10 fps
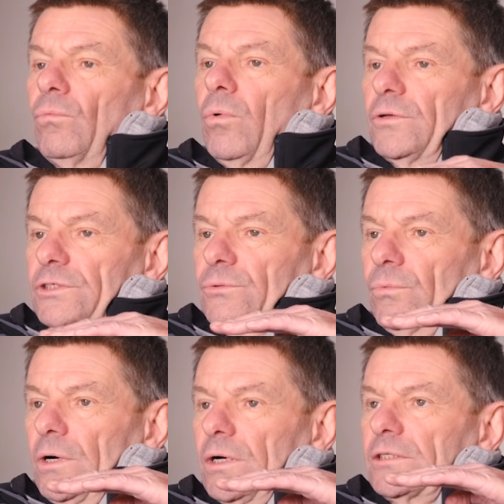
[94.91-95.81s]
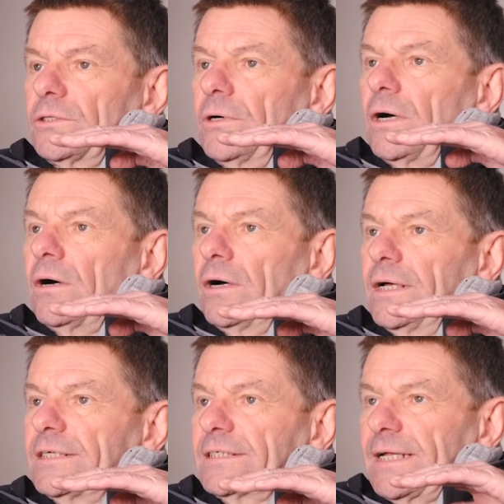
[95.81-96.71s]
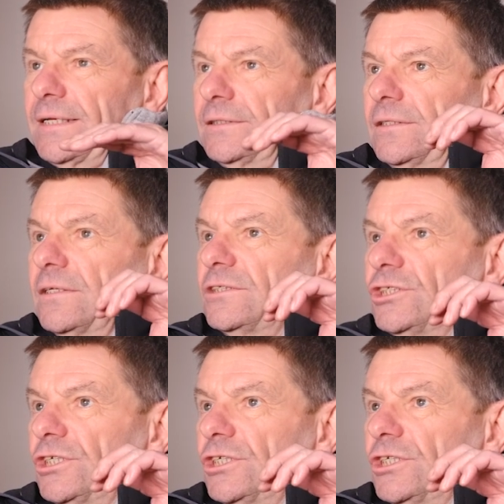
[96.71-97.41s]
want to work to a higher standard than